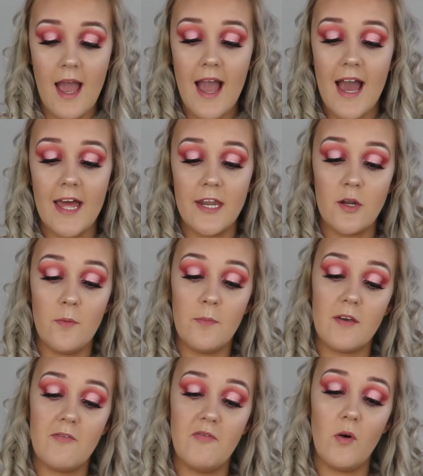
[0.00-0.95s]
And
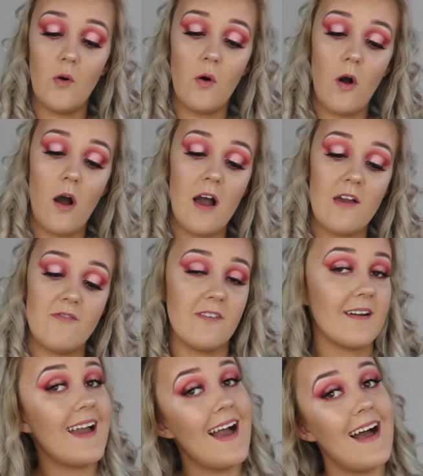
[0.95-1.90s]
before I
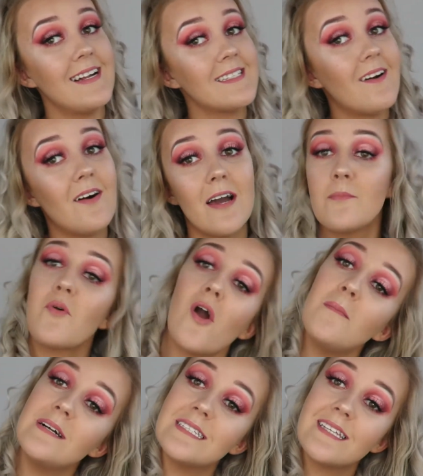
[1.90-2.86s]
forget, I
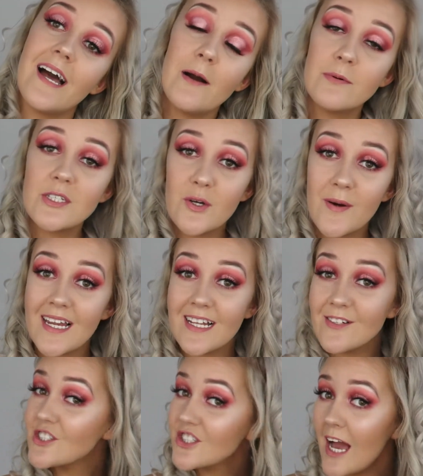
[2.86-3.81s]
promised I would do a
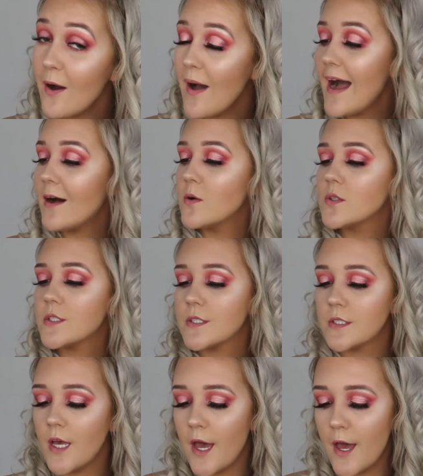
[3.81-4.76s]
little shout out,
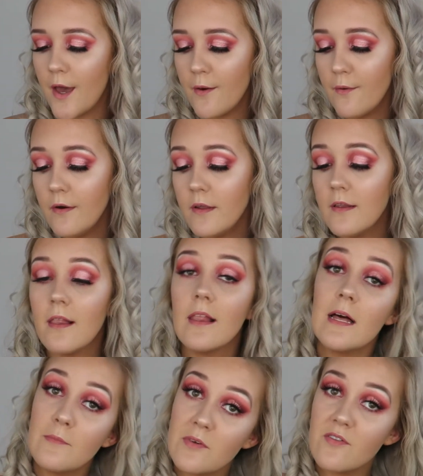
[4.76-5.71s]
so
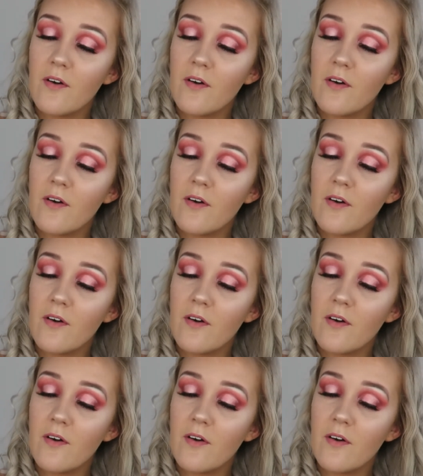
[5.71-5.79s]
let me